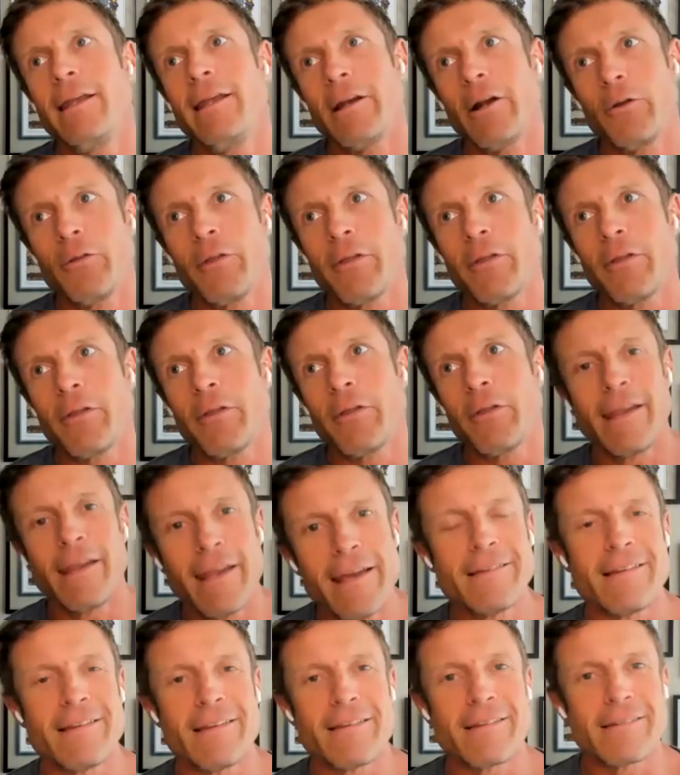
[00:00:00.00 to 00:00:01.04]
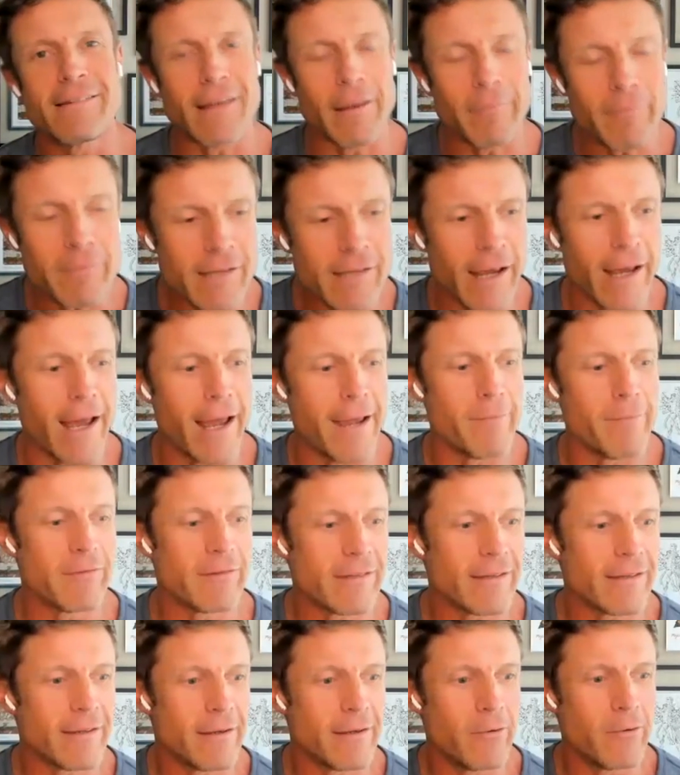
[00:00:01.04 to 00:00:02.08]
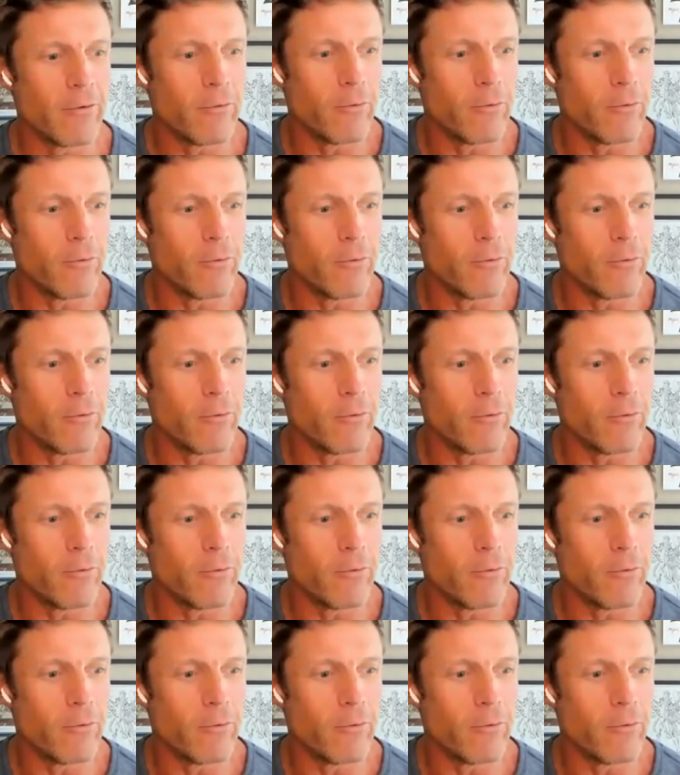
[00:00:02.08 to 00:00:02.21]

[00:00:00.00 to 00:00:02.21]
the thing is sometimes